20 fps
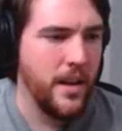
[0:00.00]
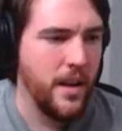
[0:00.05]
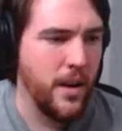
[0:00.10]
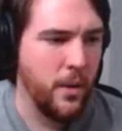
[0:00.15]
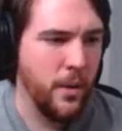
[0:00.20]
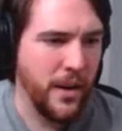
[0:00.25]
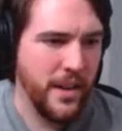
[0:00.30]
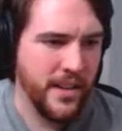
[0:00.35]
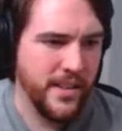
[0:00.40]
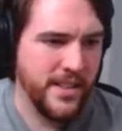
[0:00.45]

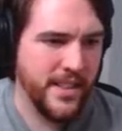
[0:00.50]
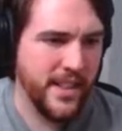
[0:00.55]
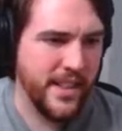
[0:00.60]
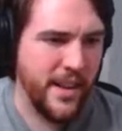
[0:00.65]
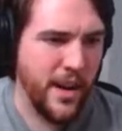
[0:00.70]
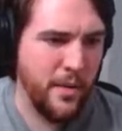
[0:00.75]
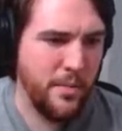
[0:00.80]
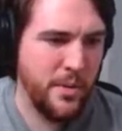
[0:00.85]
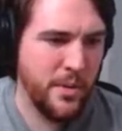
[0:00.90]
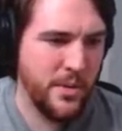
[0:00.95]
Alright, there's a
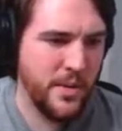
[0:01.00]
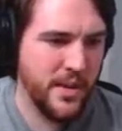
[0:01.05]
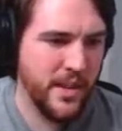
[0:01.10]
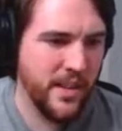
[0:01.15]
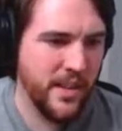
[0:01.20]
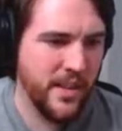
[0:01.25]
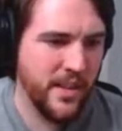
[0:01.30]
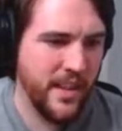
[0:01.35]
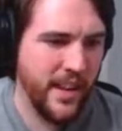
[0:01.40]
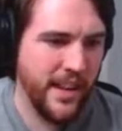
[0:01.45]
couple
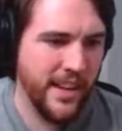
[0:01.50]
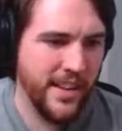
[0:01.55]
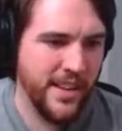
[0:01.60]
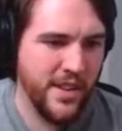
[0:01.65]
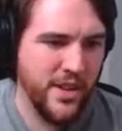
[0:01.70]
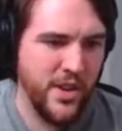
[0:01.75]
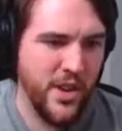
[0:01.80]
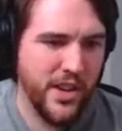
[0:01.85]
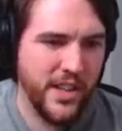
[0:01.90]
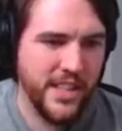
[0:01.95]
little like
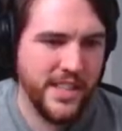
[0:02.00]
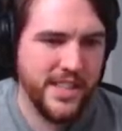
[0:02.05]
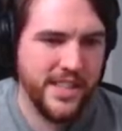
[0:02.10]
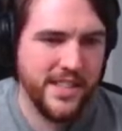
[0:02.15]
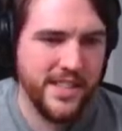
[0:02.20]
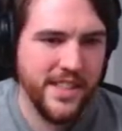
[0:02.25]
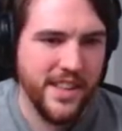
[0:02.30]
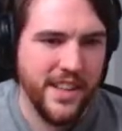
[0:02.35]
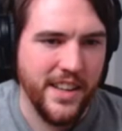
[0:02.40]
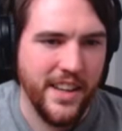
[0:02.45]

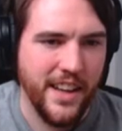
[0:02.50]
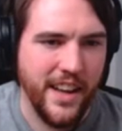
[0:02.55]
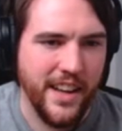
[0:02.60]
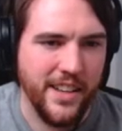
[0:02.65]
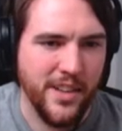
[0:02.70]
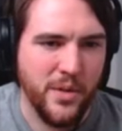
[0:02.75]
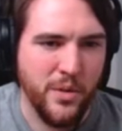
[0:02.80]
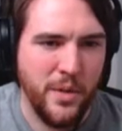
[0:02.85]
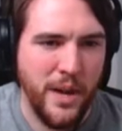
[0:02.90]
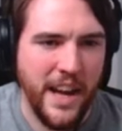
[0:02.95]
nooks
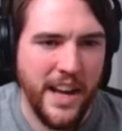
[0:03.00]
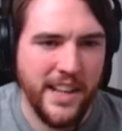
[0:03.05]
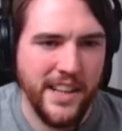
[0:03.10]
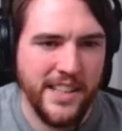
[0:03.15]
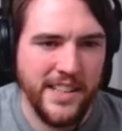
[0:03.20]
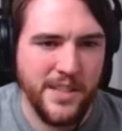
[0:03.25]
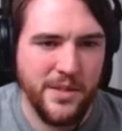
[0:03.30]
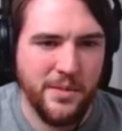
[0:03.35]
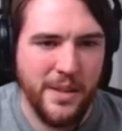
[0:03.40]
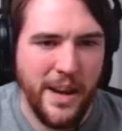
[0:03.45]
and
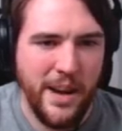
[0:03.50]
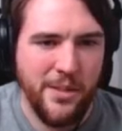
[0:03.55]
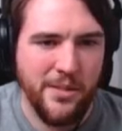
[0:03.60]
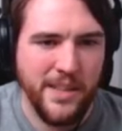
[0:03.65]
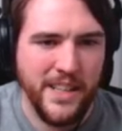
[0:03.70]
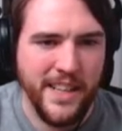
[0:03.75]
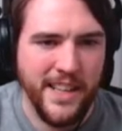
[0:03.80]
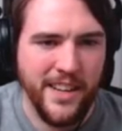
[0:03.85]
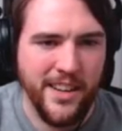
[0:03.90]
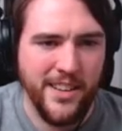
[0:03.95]
crannies
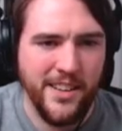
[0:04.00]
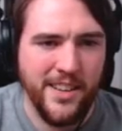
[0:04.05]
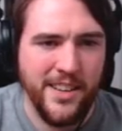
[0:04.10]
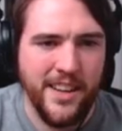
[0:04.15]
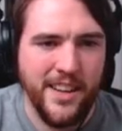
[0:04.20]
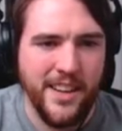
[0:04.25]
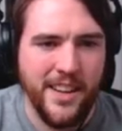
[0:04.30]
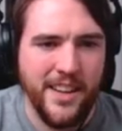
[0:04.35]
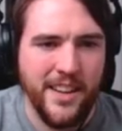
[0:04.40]
around here.